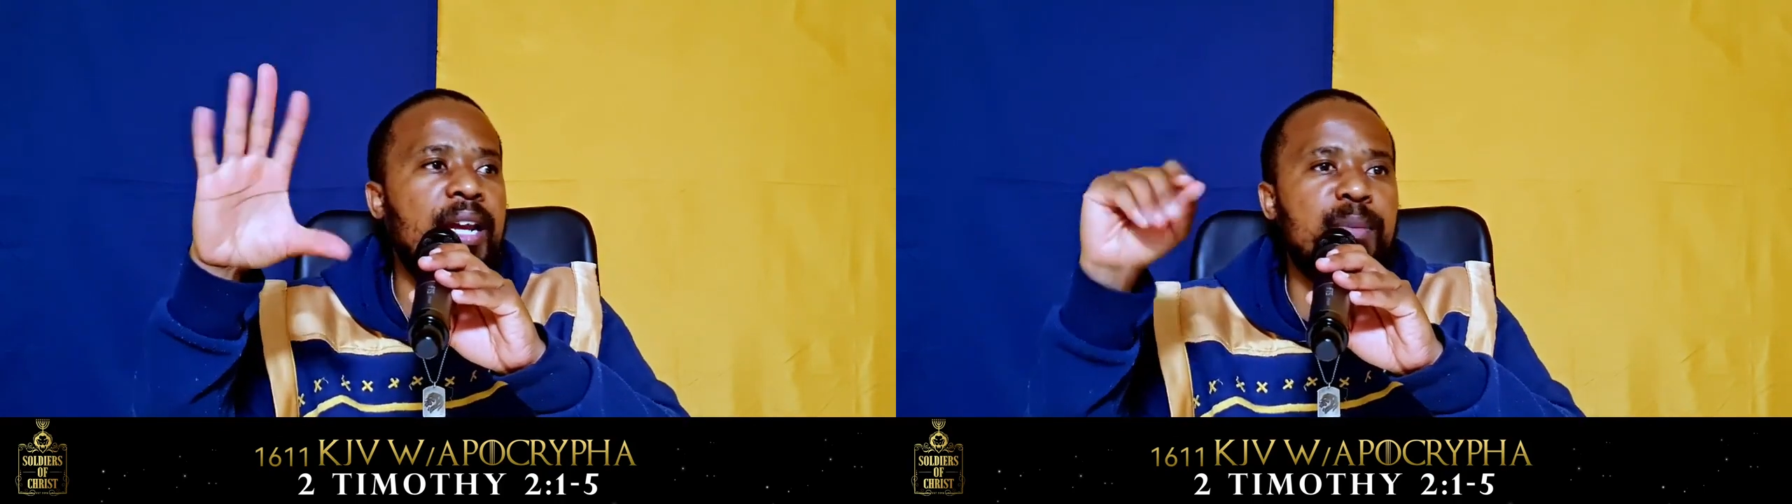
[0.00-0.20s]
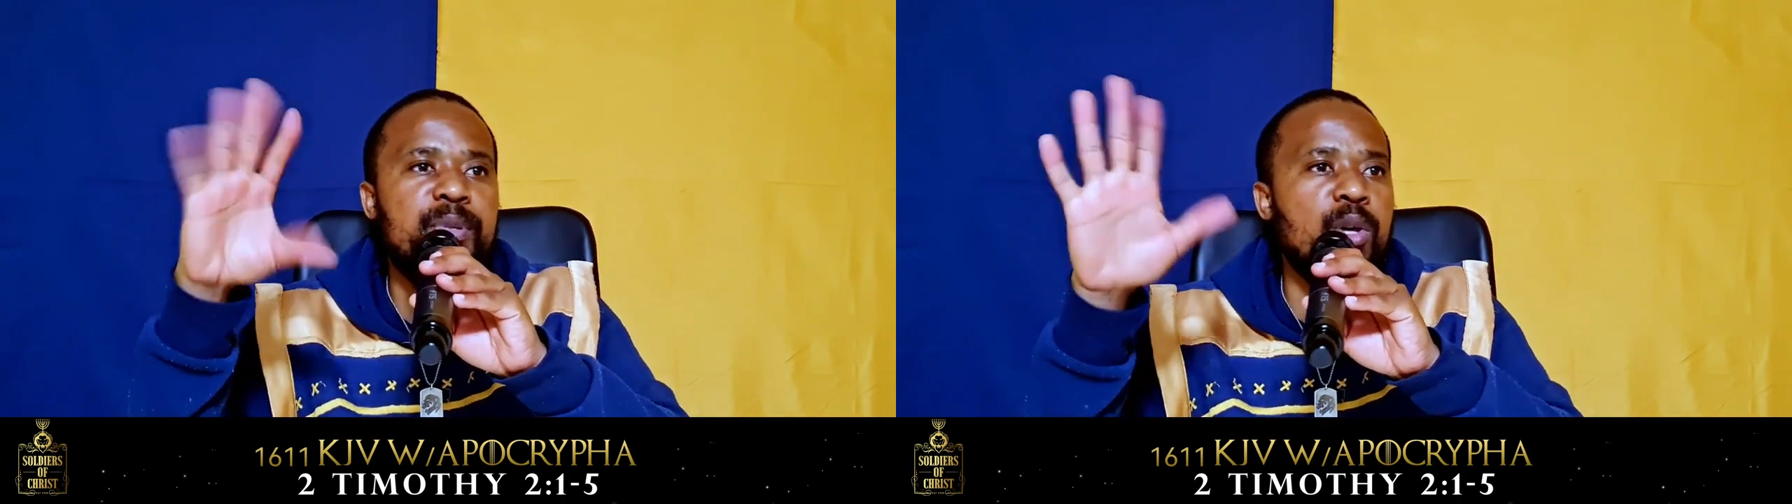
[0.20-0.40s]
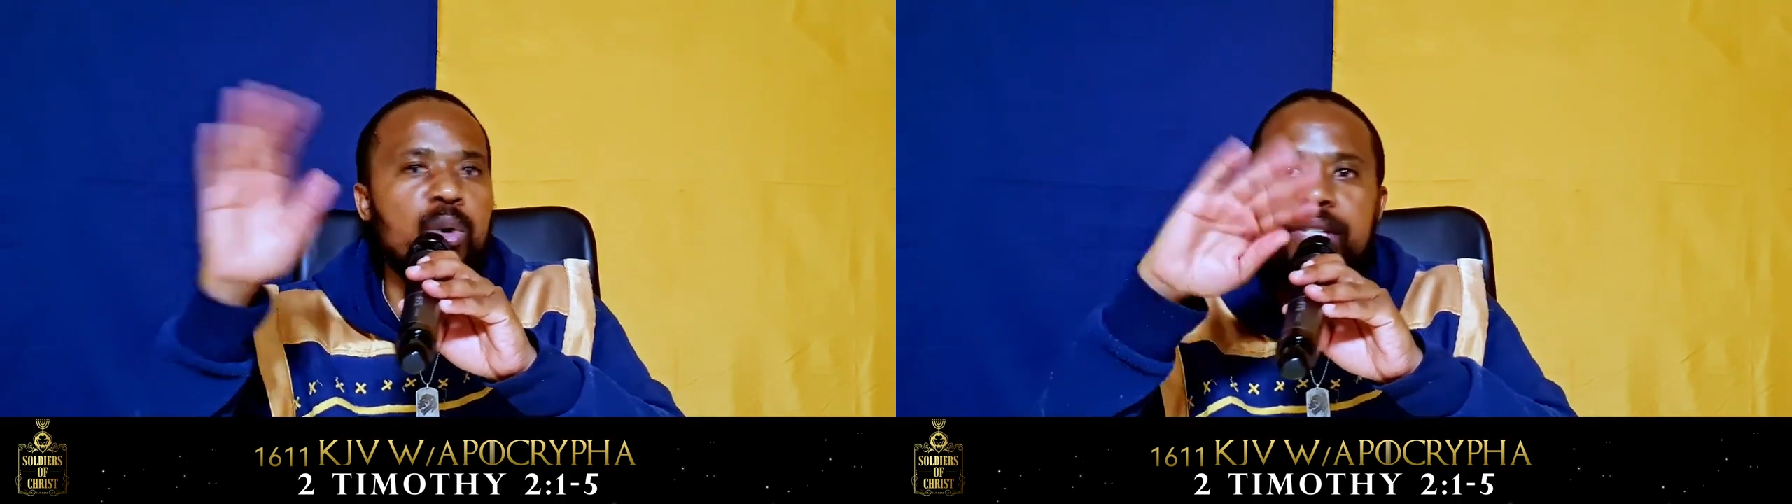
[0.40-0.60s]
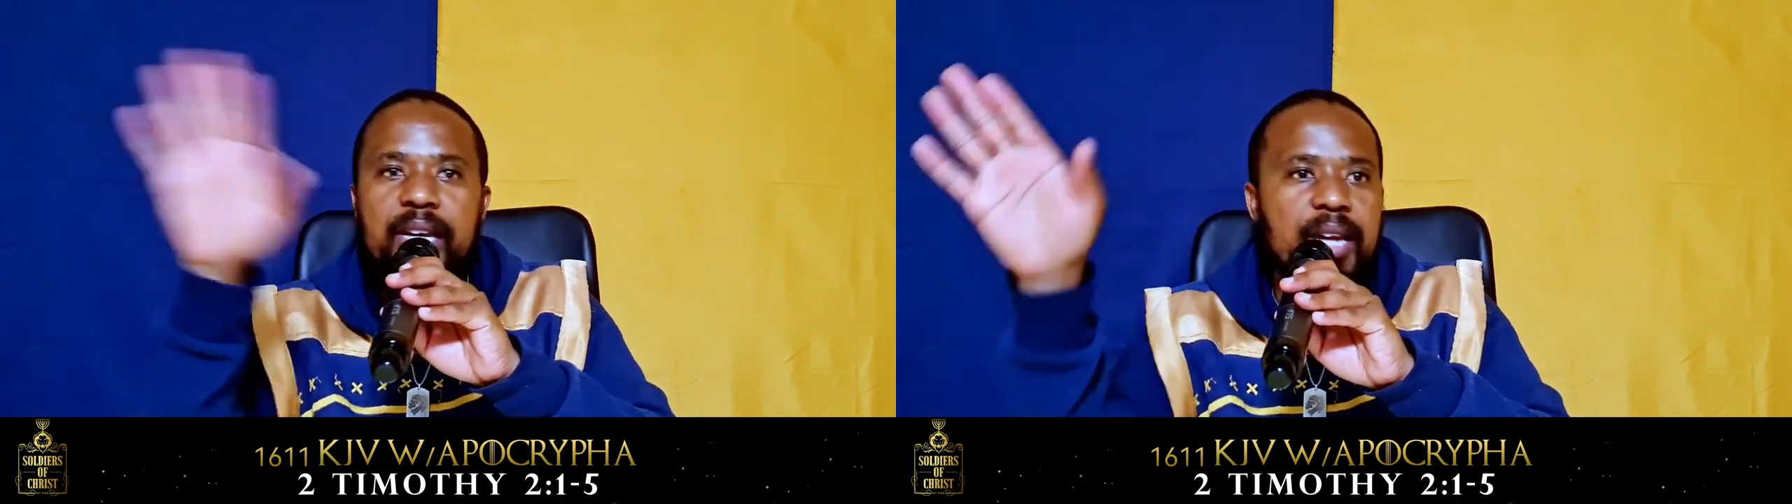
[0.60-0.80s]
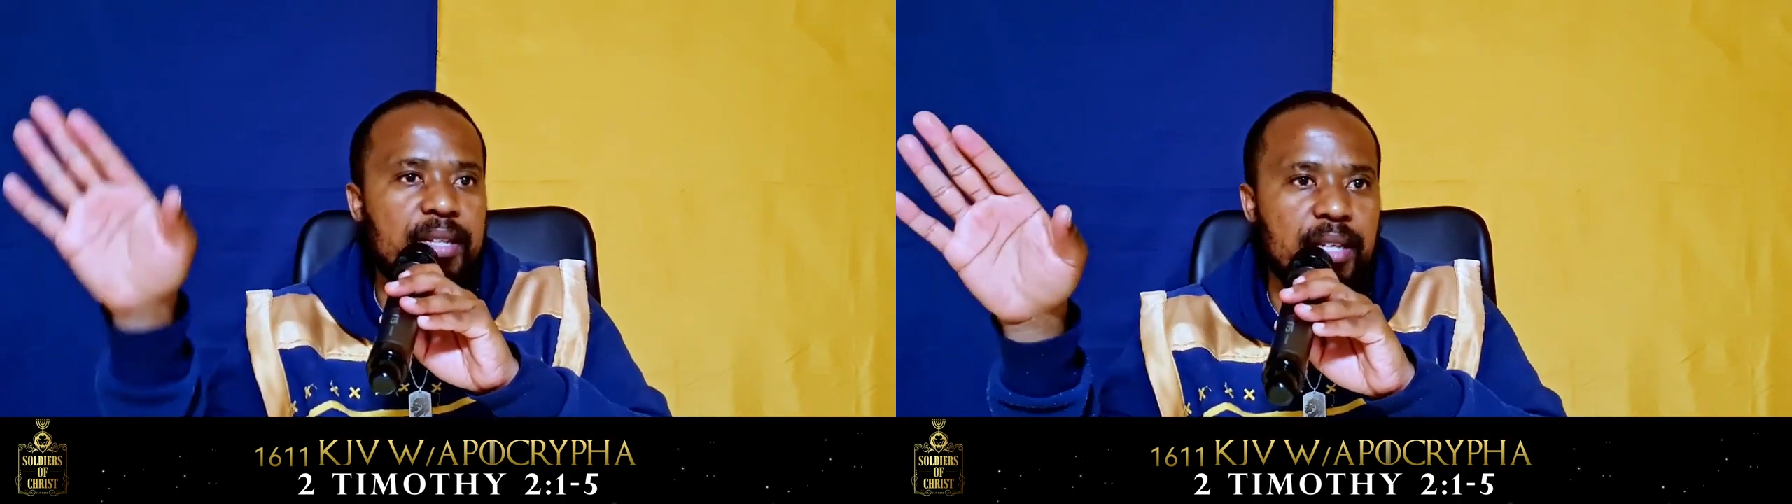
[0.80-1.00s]
lips. They don't
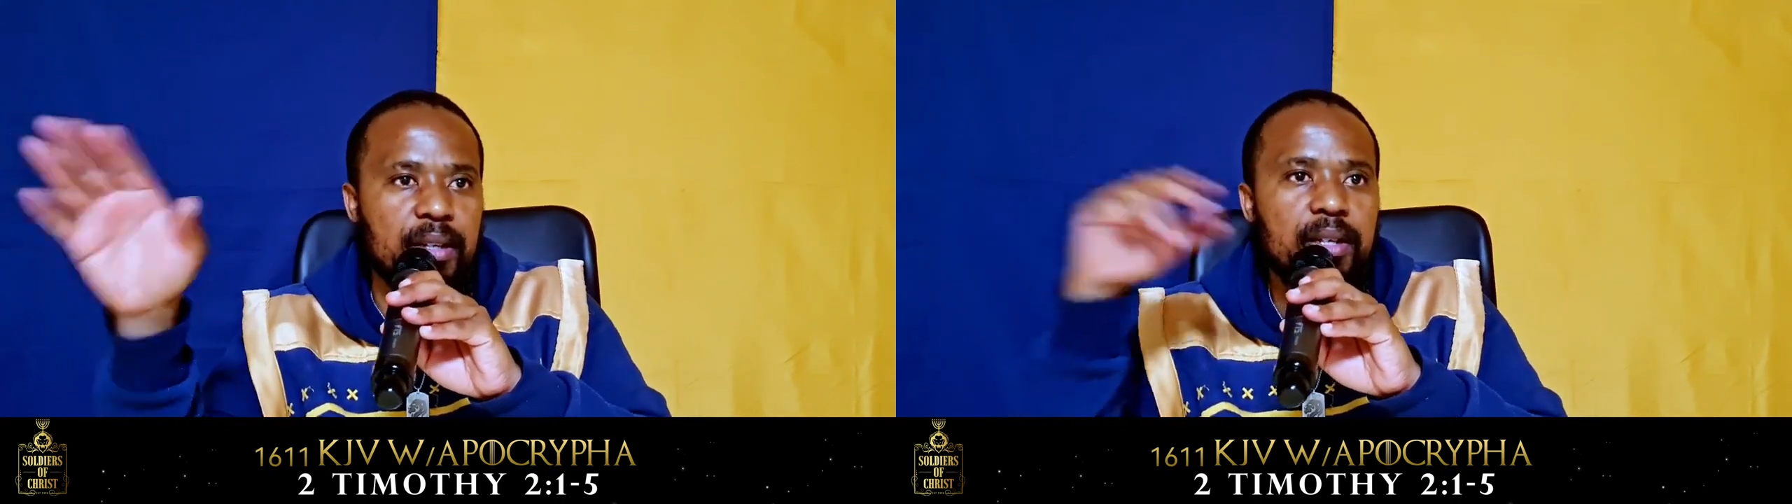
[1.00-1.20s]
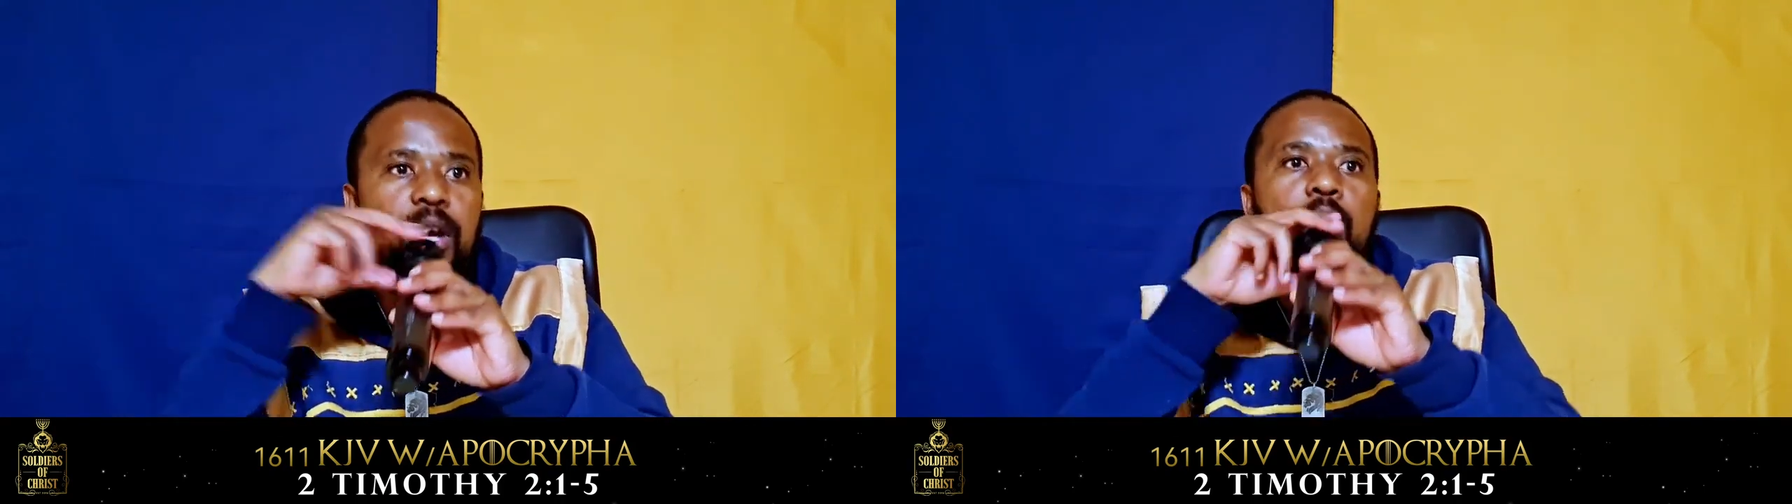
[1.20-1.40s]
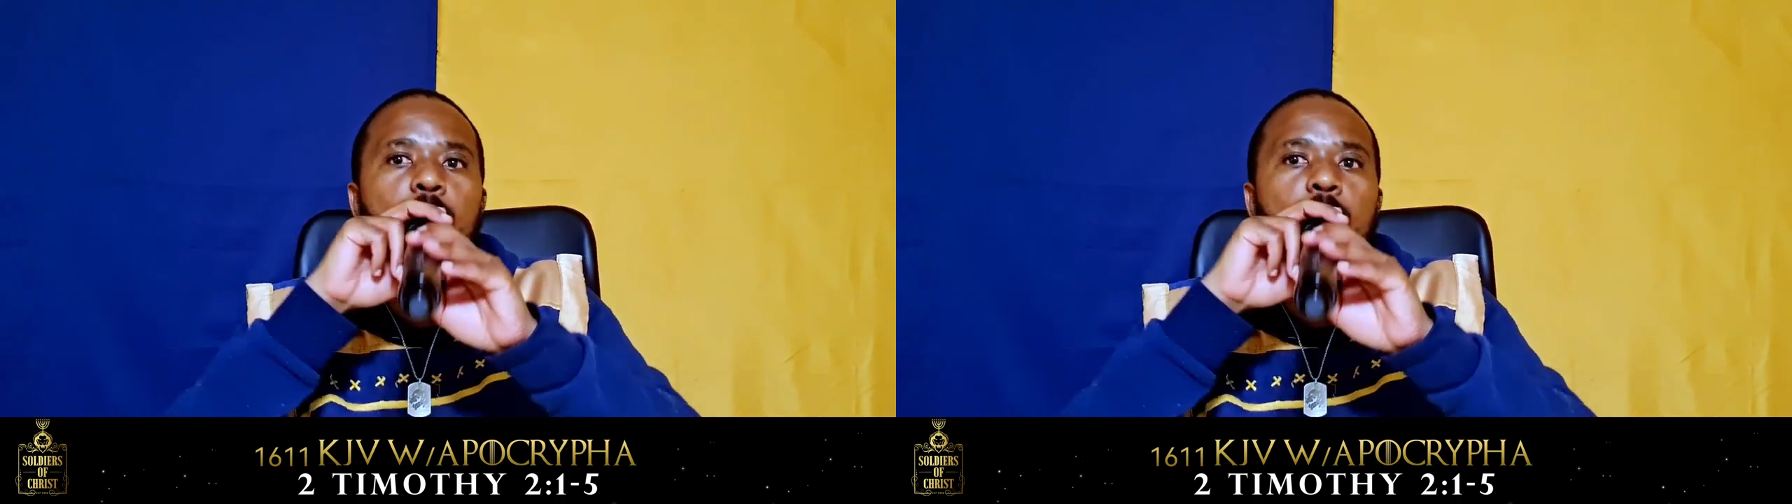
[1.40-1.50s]
say nothing.